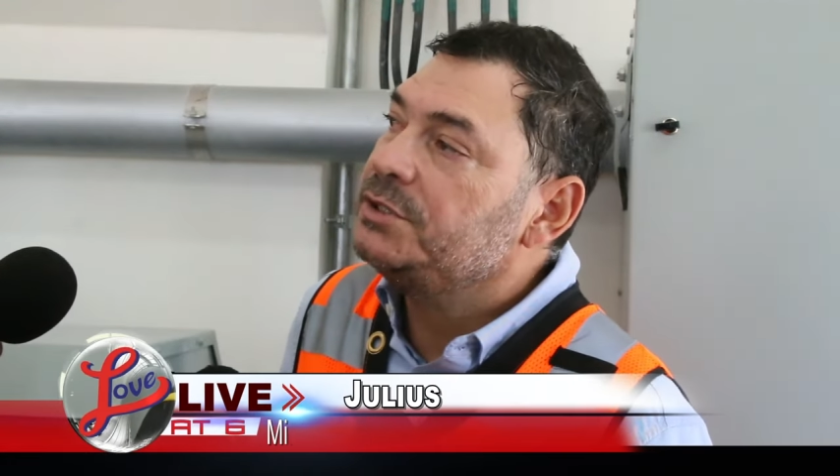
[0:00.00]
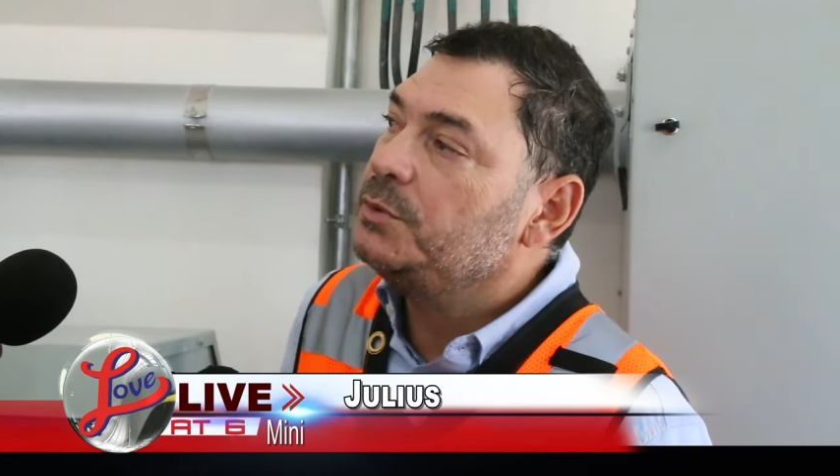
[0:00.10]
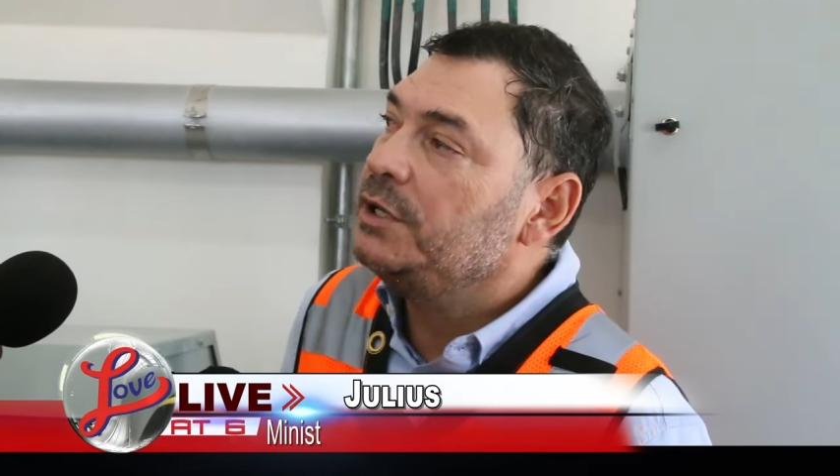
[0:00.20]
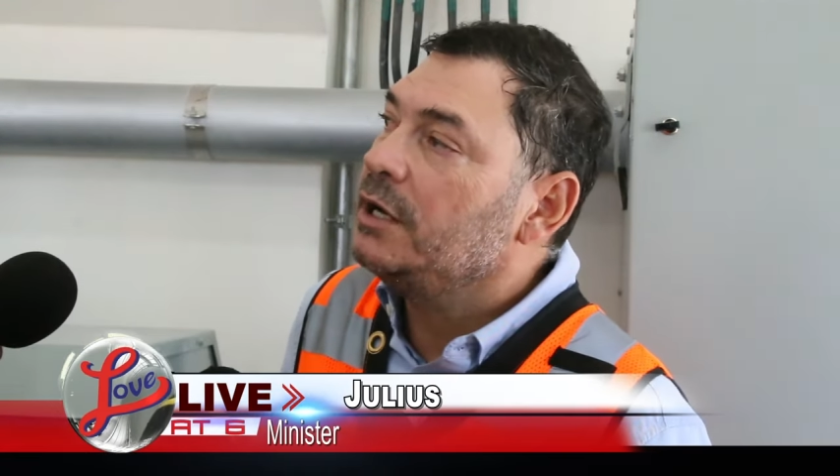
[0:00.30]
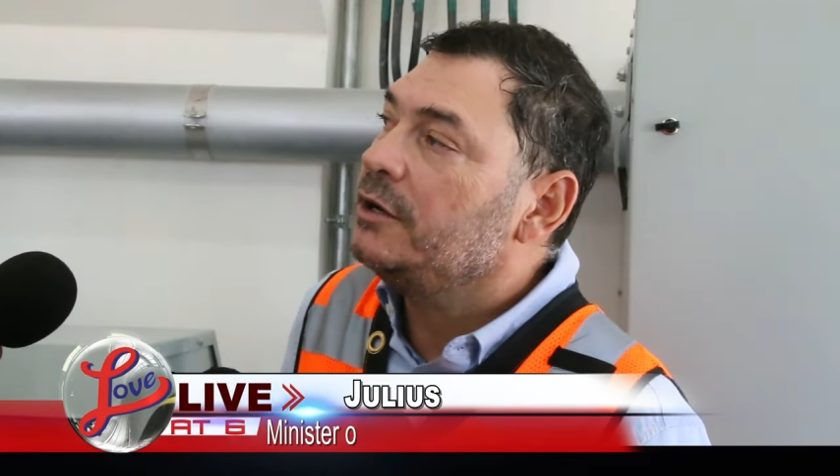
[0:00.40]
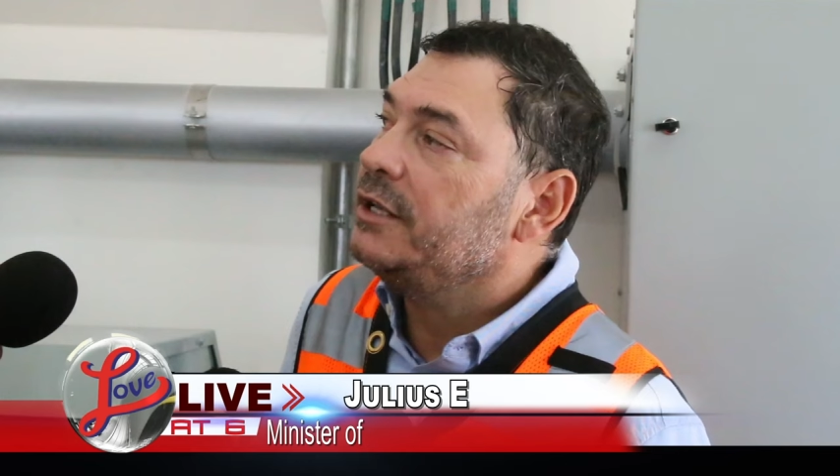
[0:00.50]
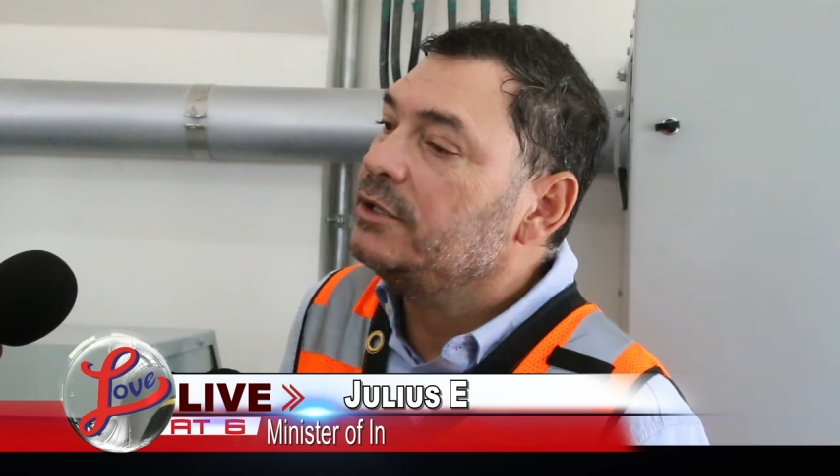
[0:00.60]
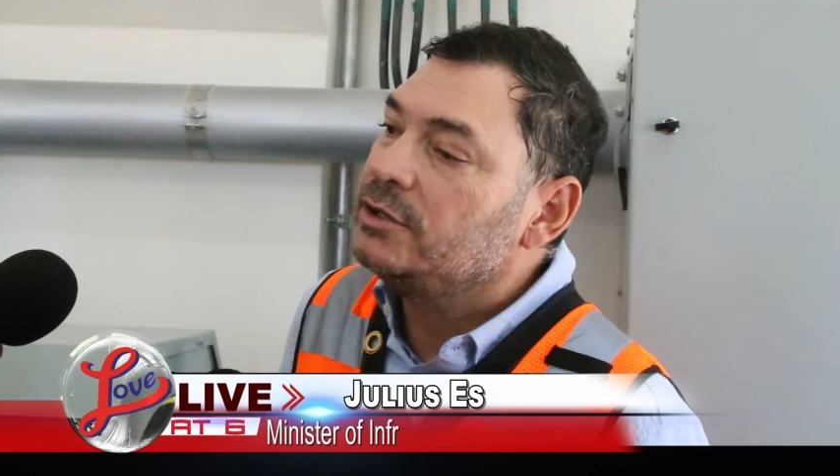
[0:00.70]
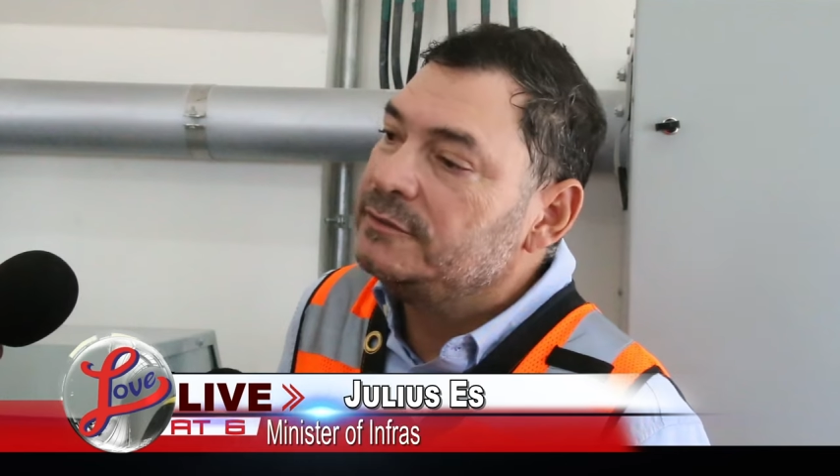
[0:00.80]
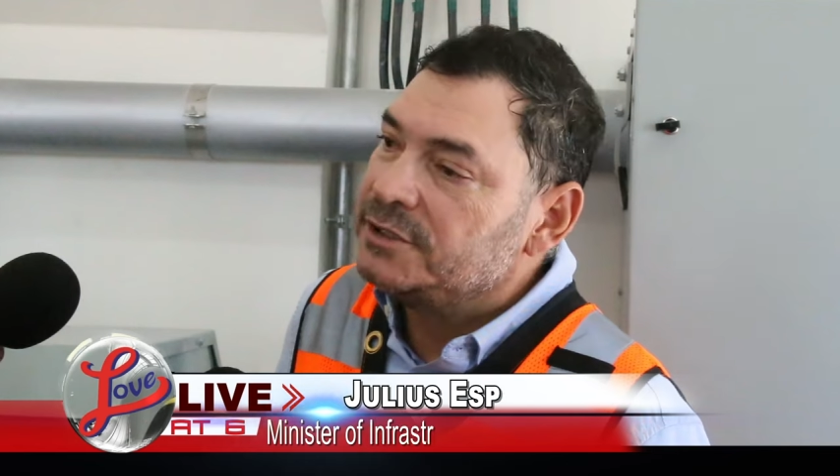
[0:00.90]
we are
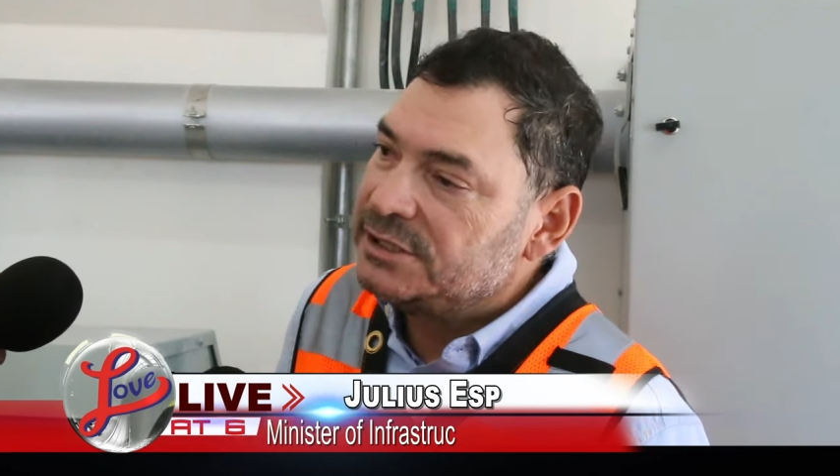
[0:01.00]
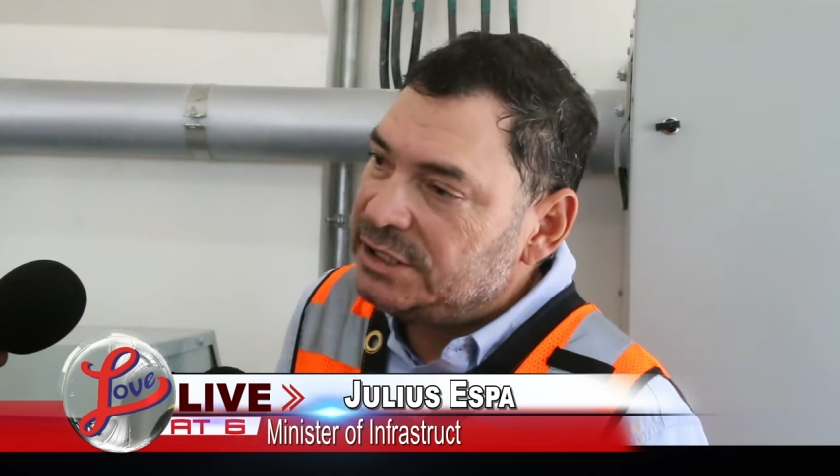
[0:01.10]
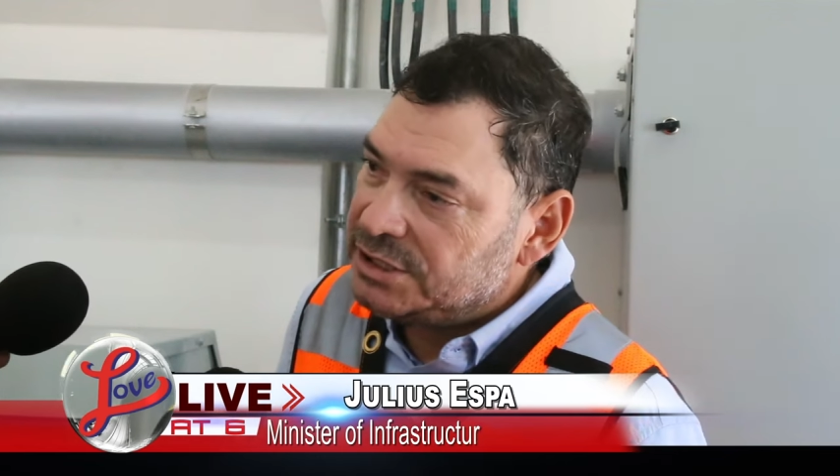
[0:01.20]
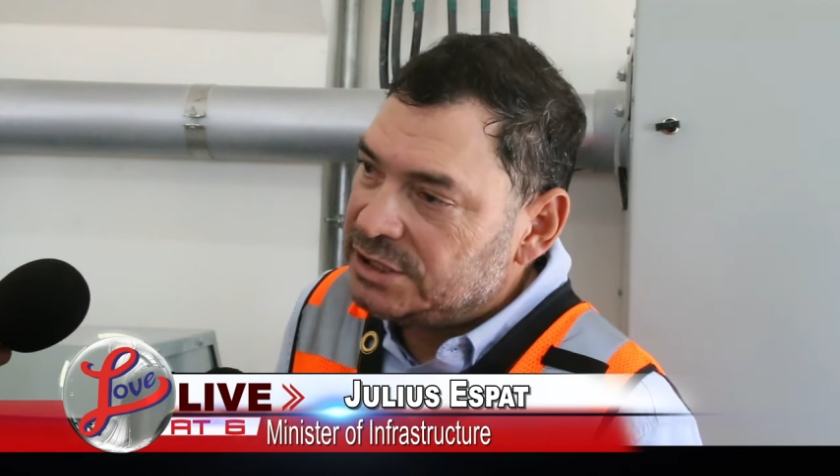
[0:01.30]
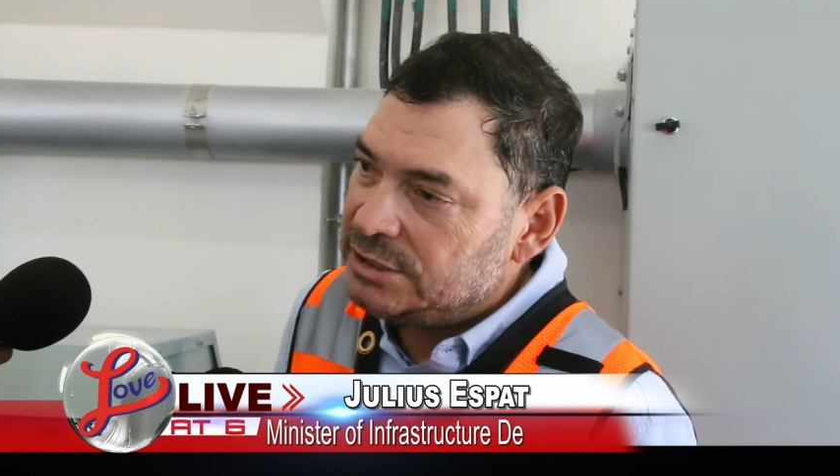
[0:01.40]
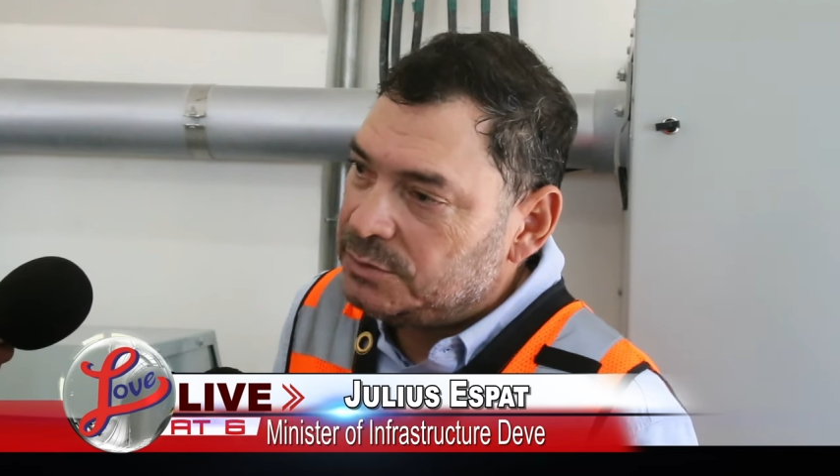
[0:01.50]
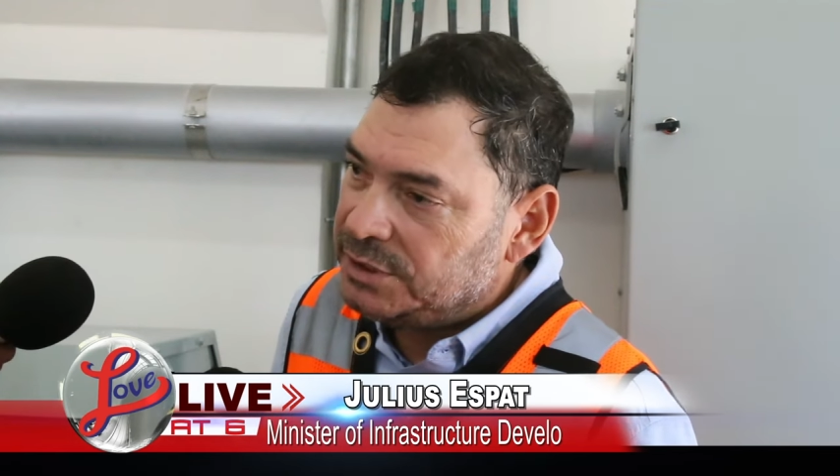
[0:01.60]
in conversations